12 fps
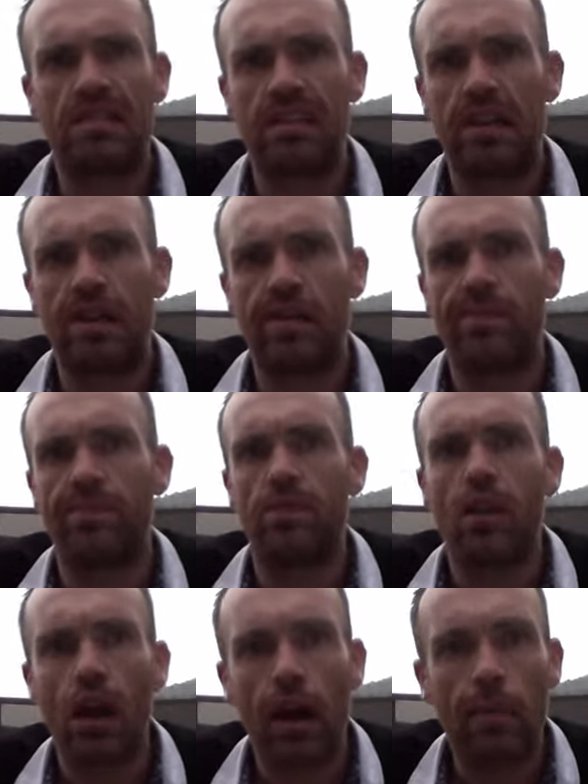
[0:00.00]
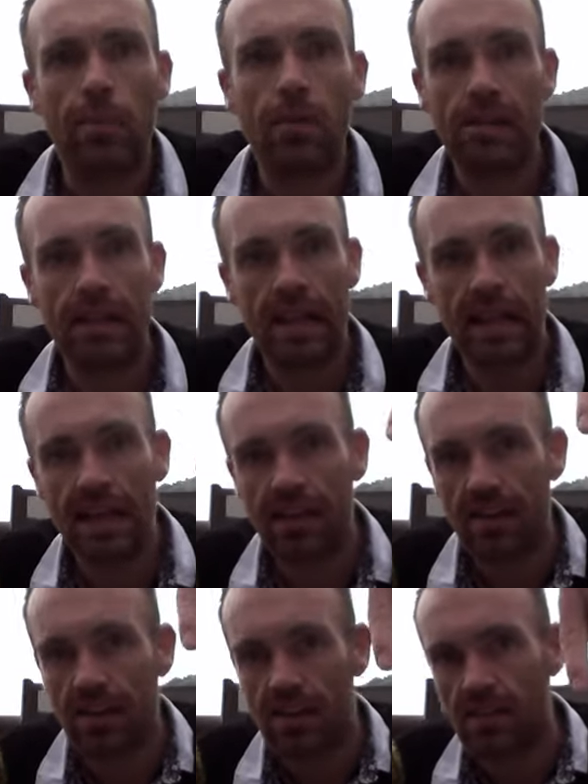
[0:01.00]
uh, I'll put a link
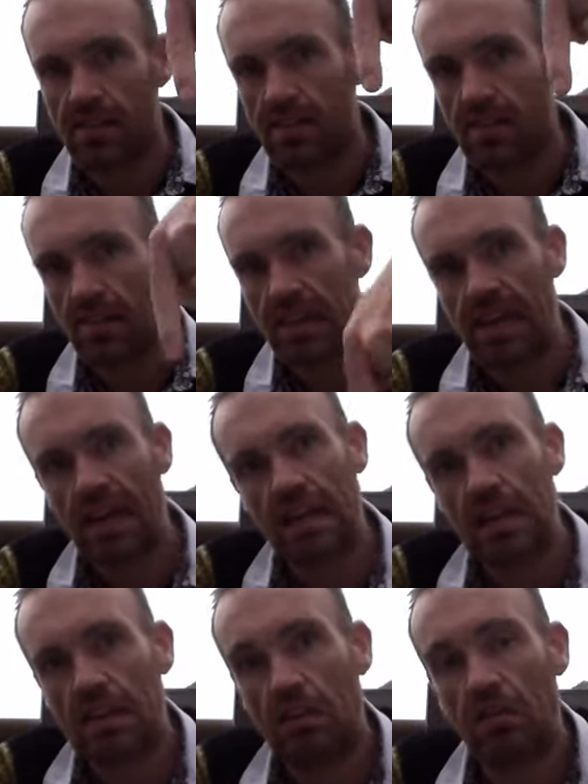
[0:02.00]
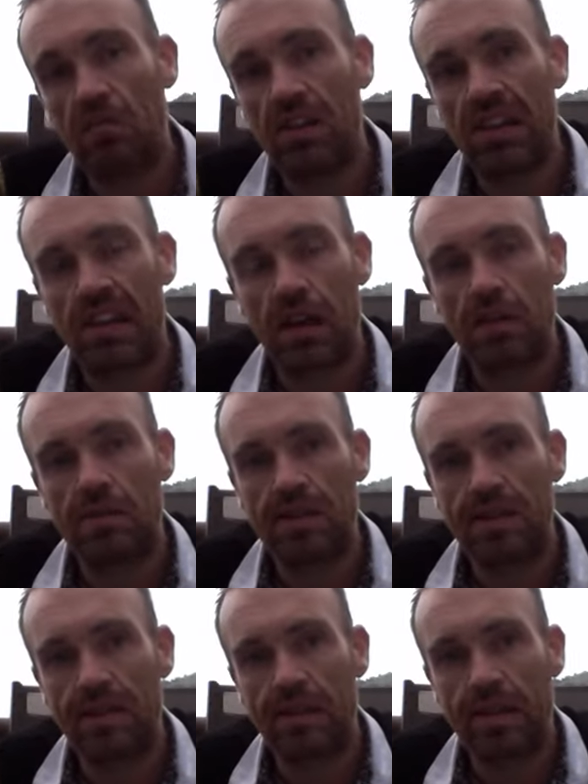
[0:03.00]
under the video so
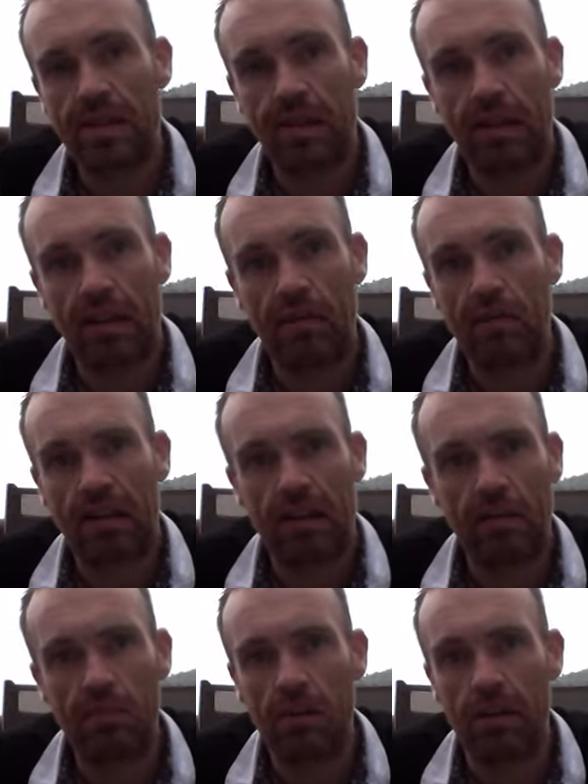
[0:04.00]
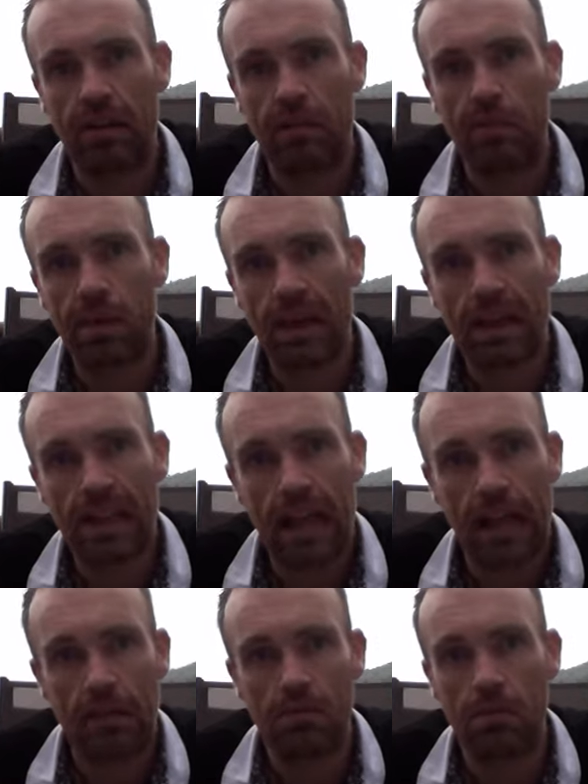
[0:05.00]
you can go and have a look. But a big
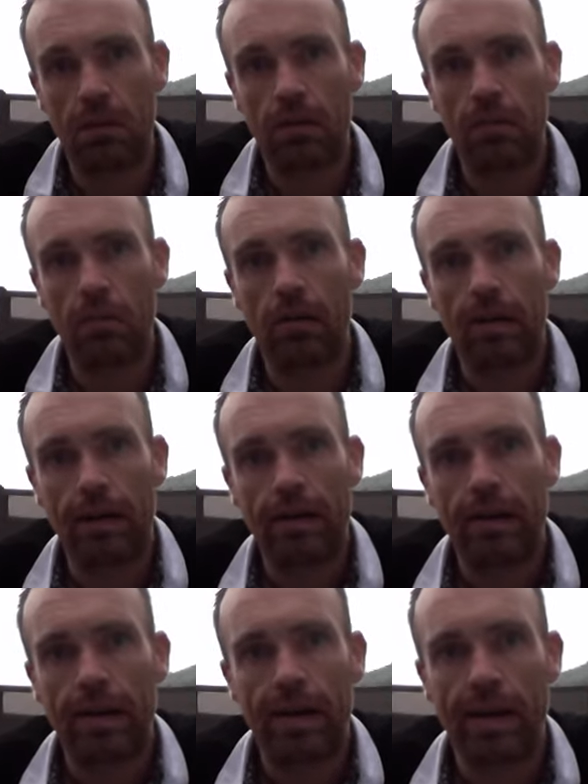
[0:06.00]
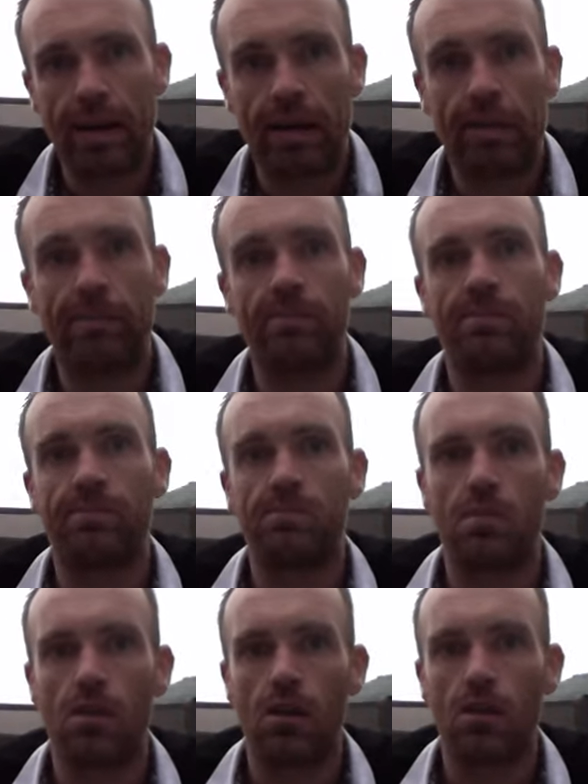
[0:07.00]
announcement tomorrow. Um,
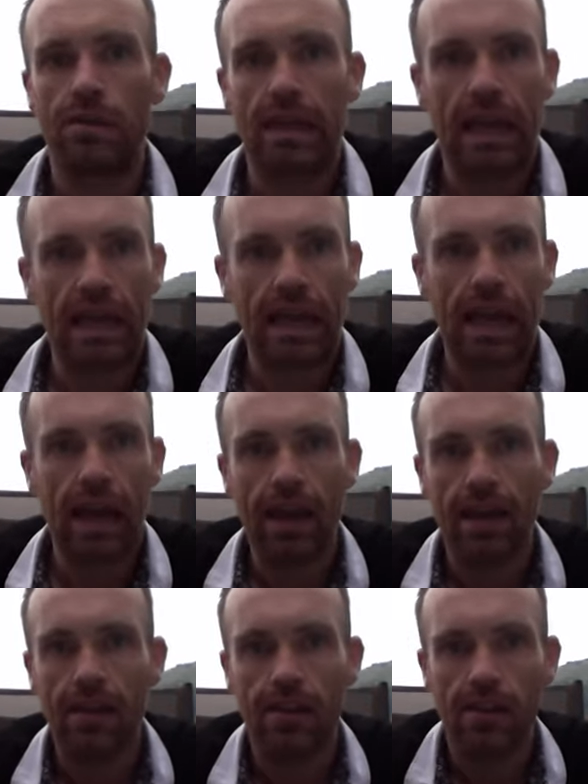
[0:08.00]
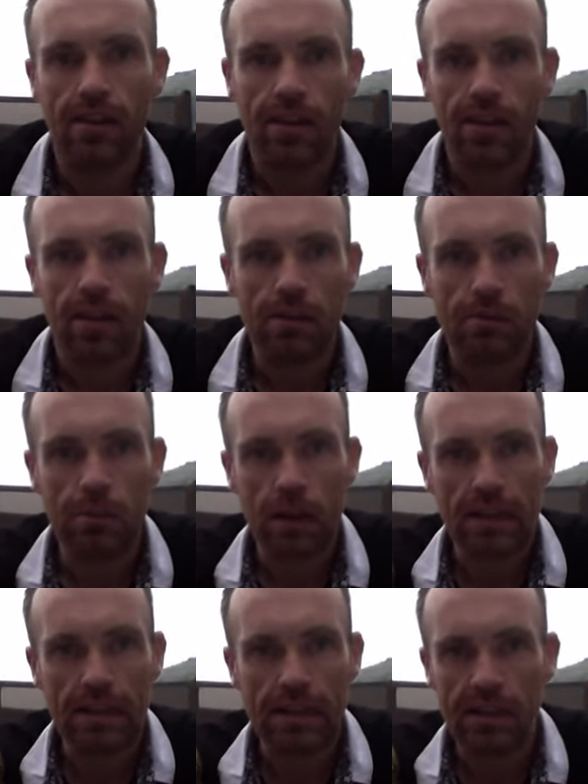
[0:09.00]
take care.
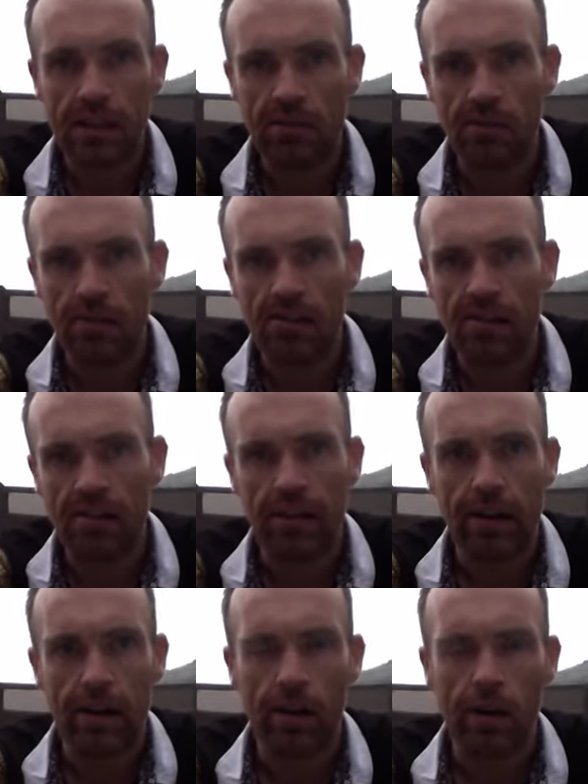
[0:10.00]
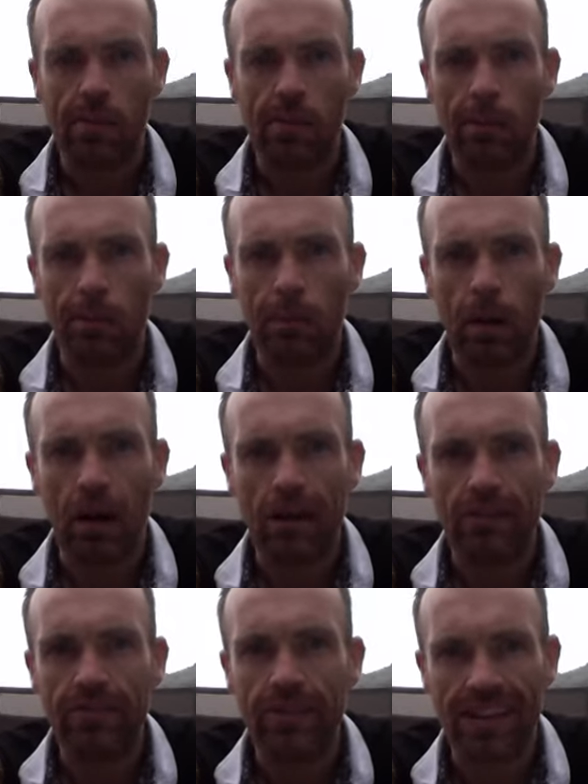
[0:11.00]
Speak to you tomorrow. Bye
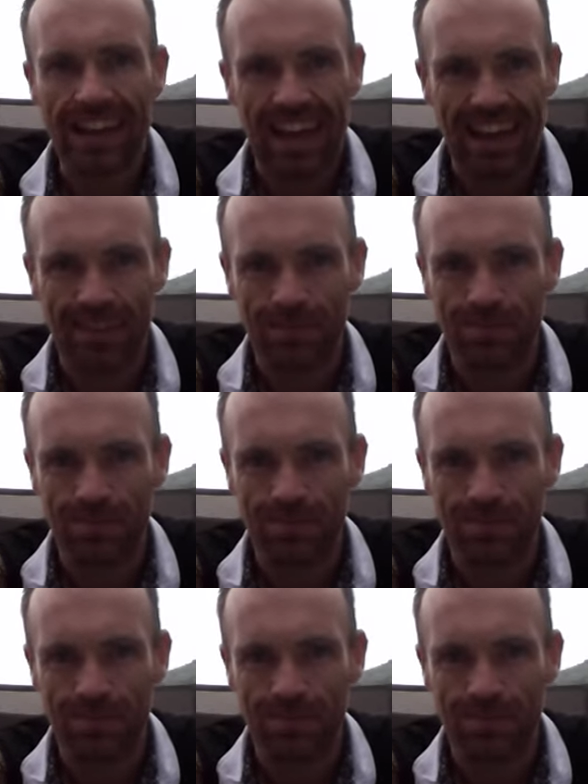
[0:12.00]
for now.